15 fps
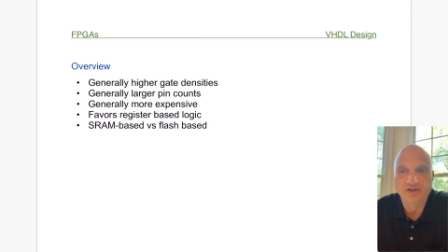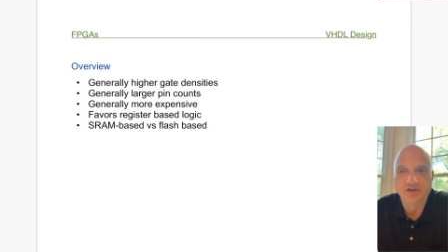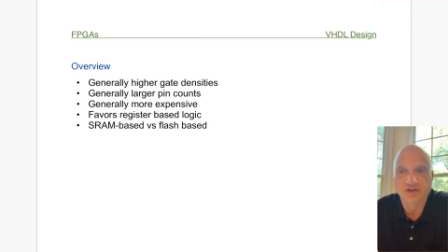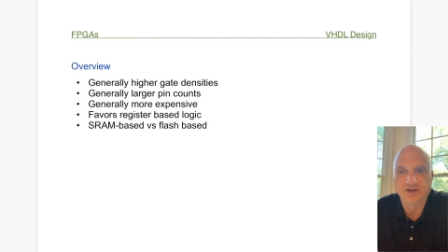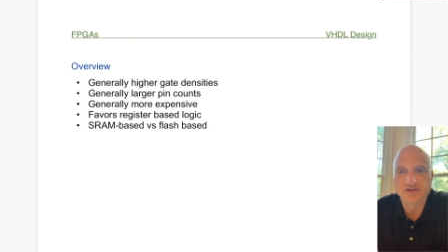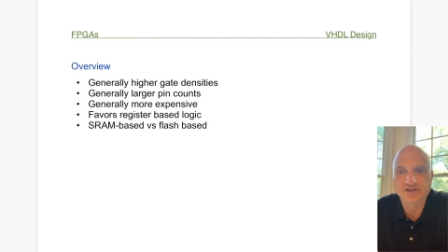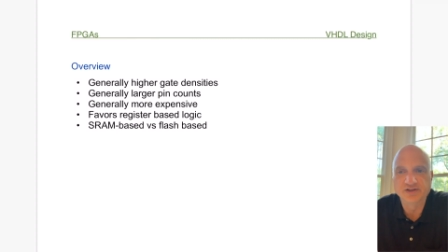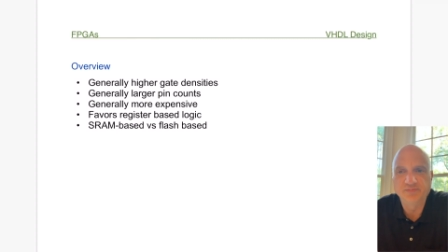
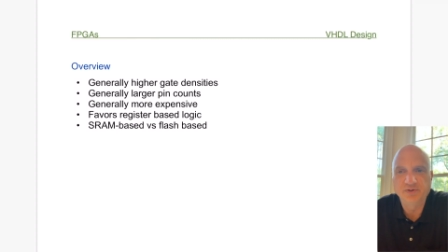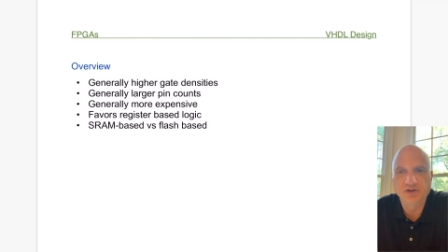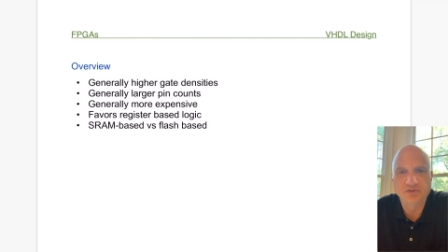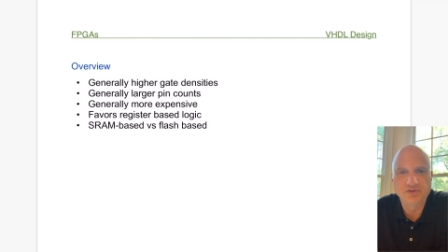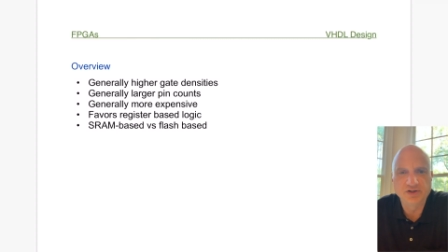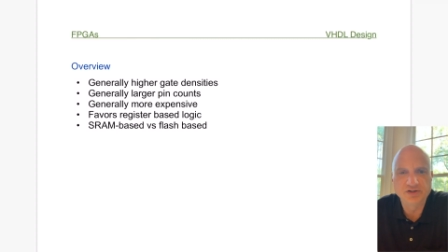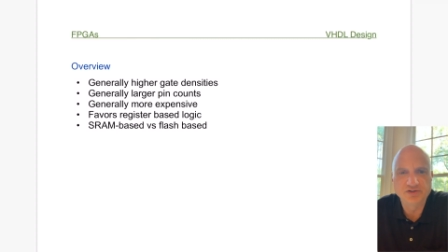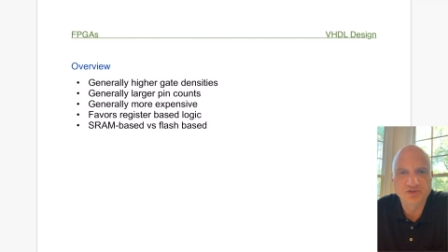
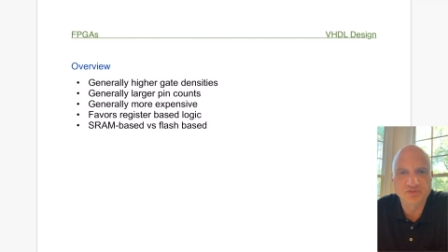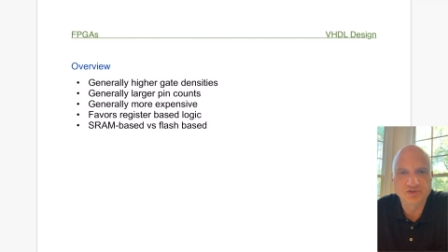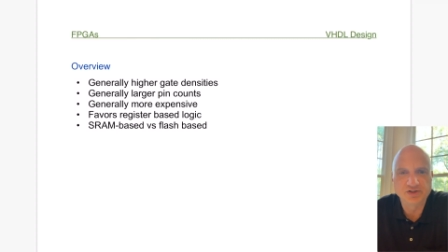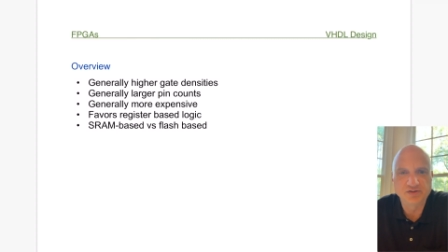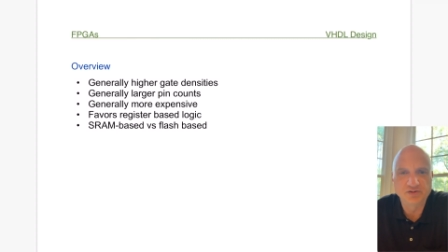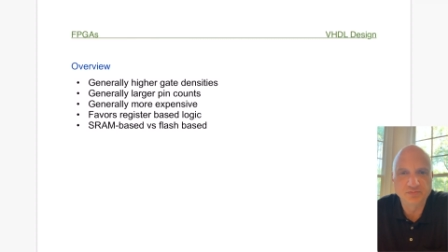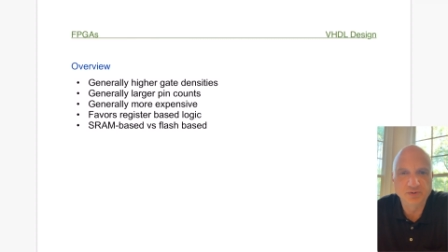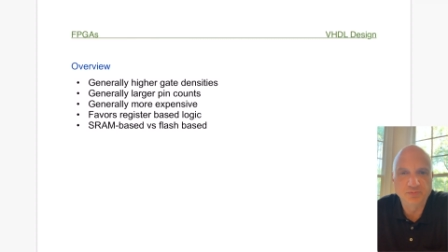CPLDs don't
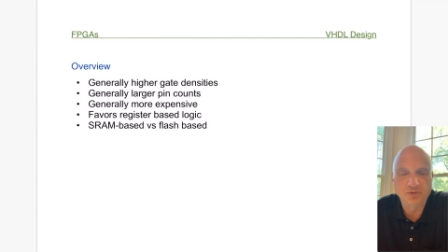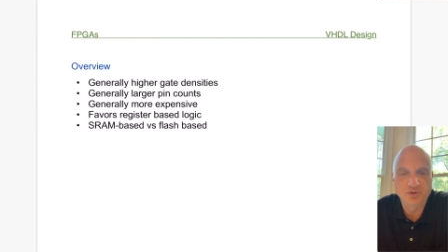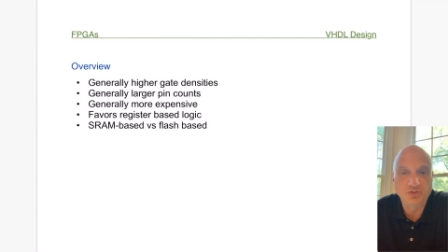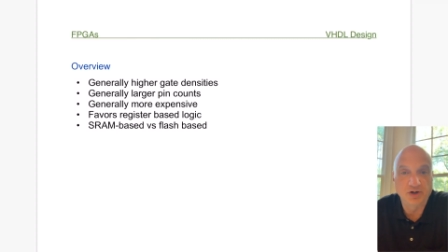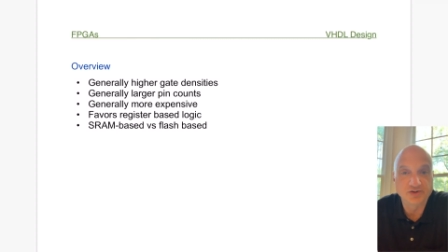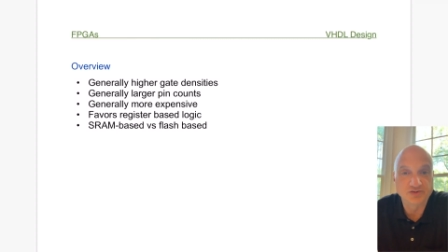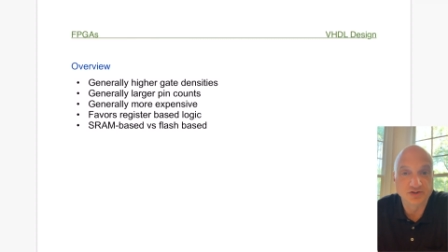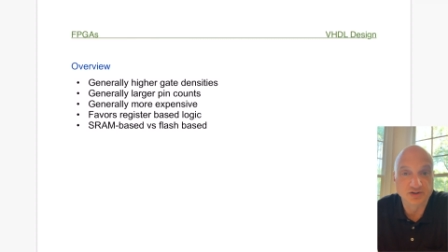seem to be
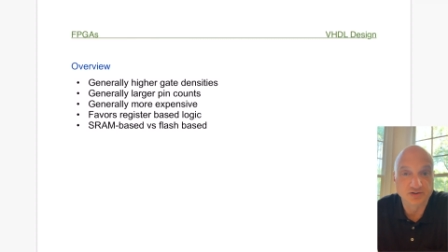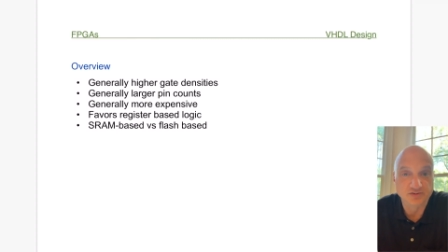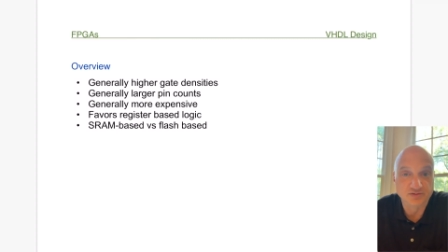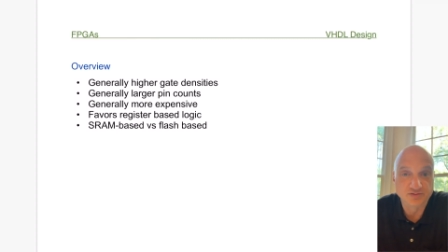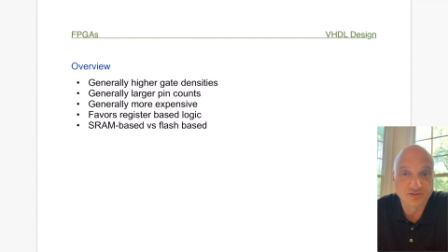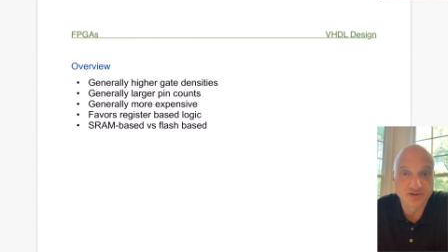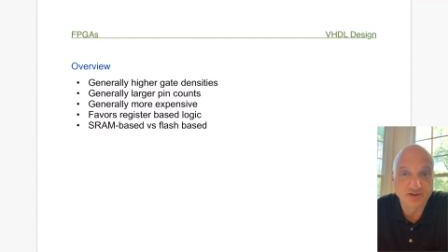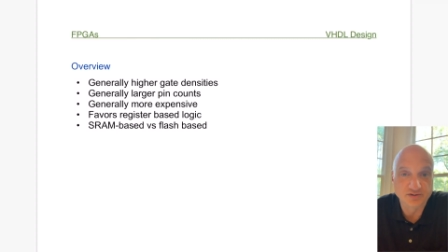progressing
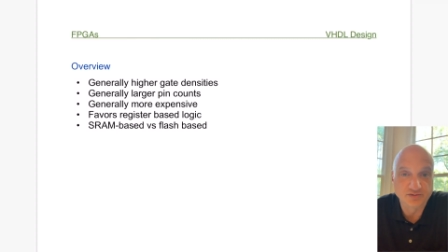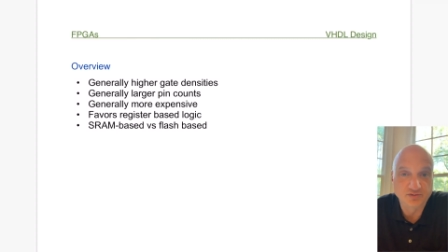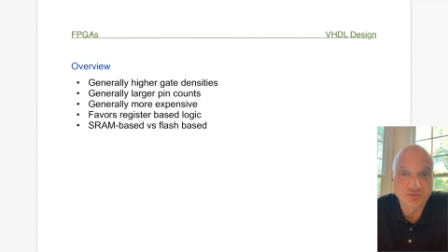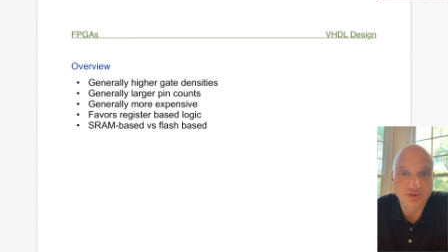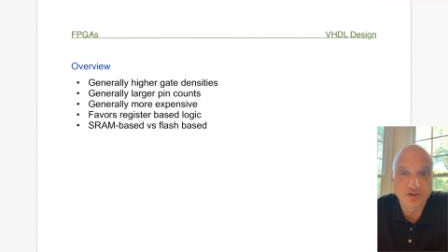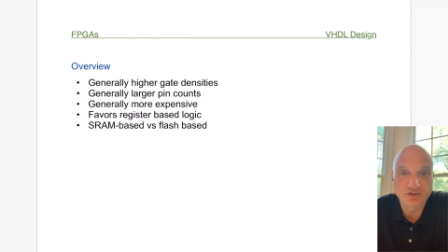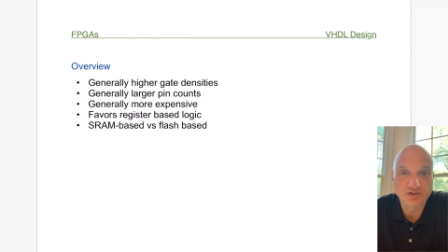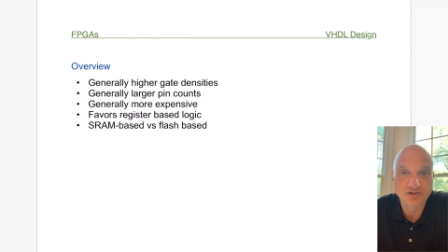as
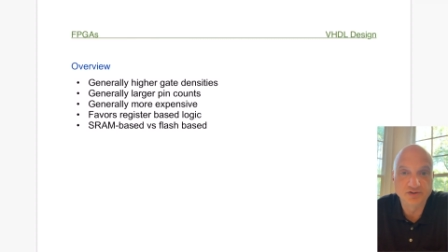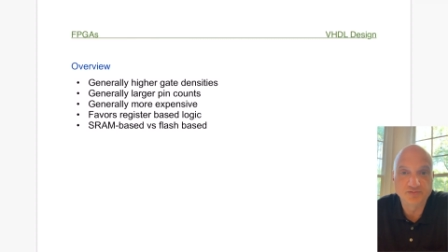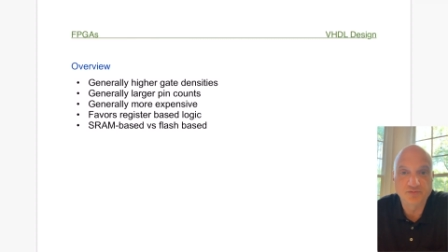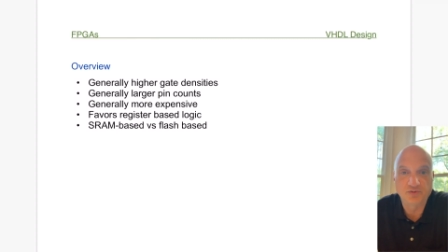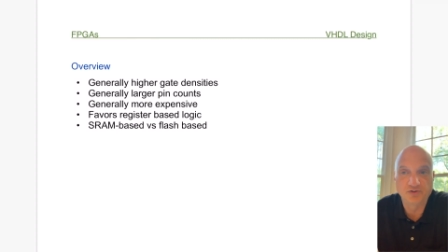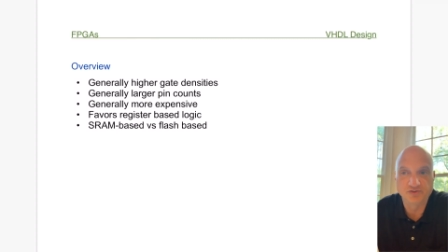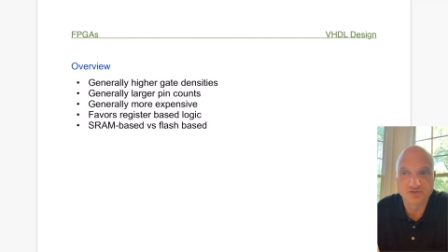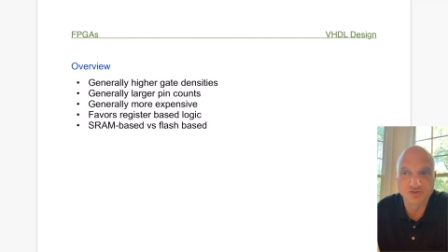quickly as
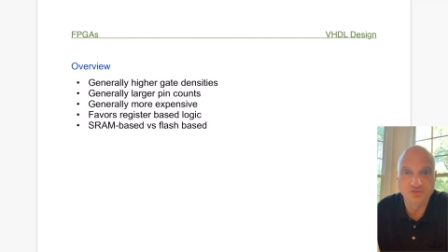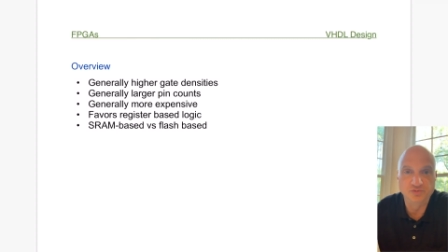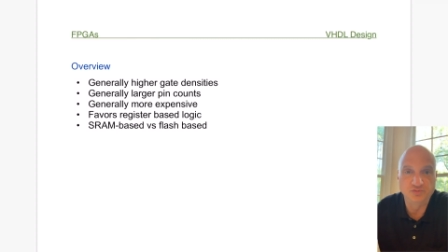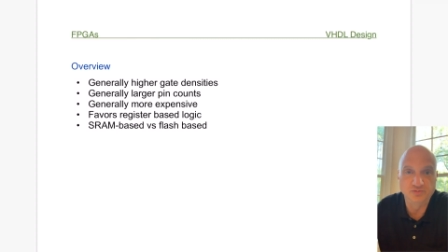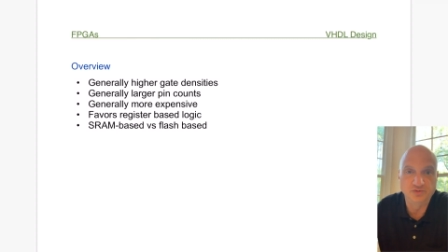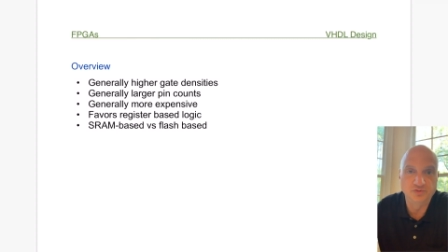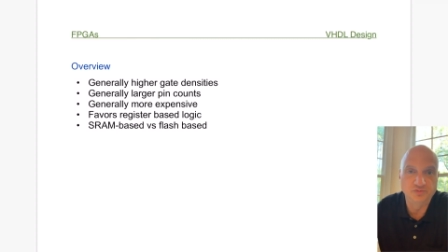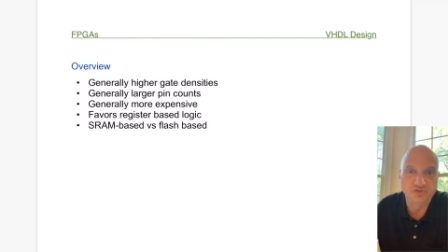far as
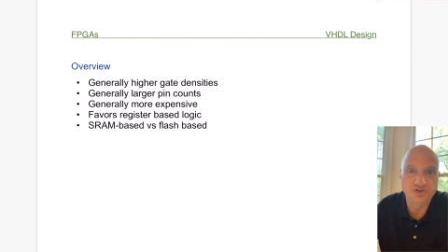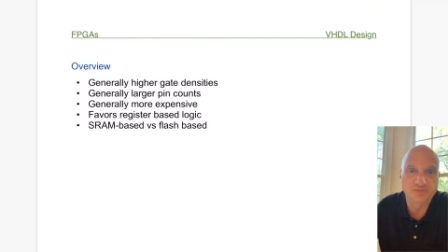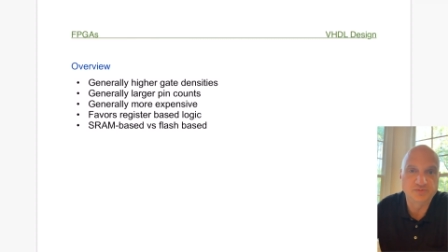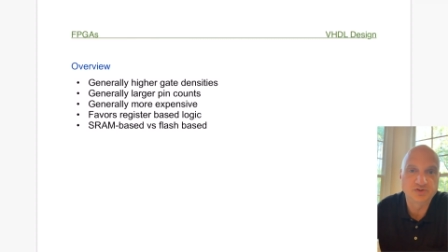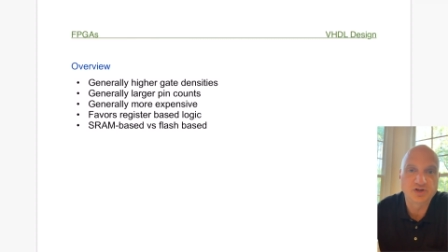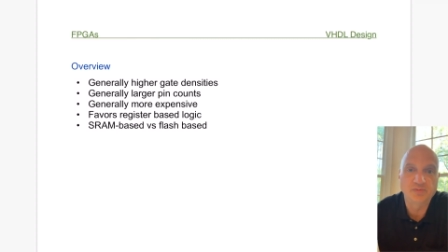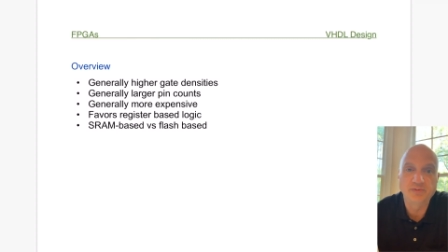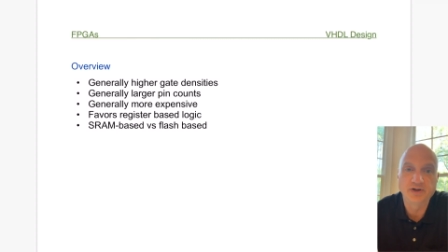new chips
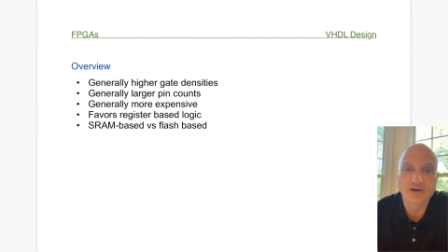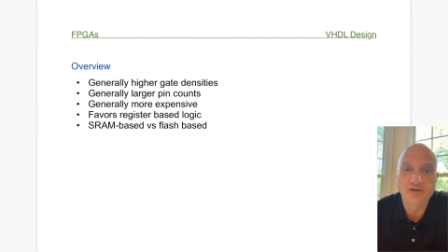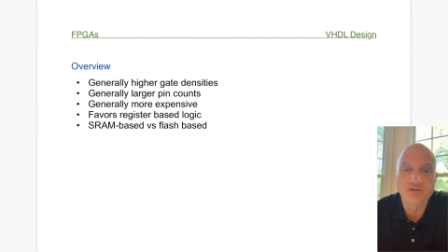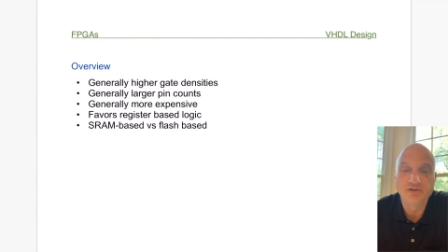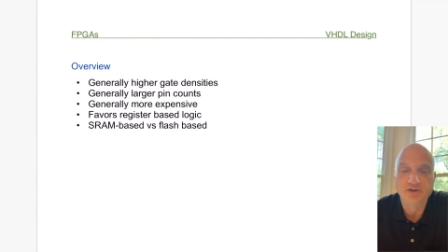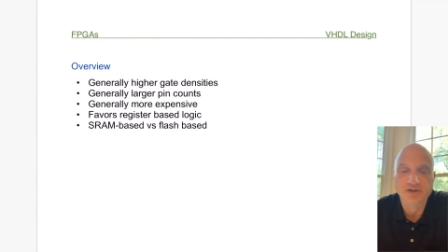coming out.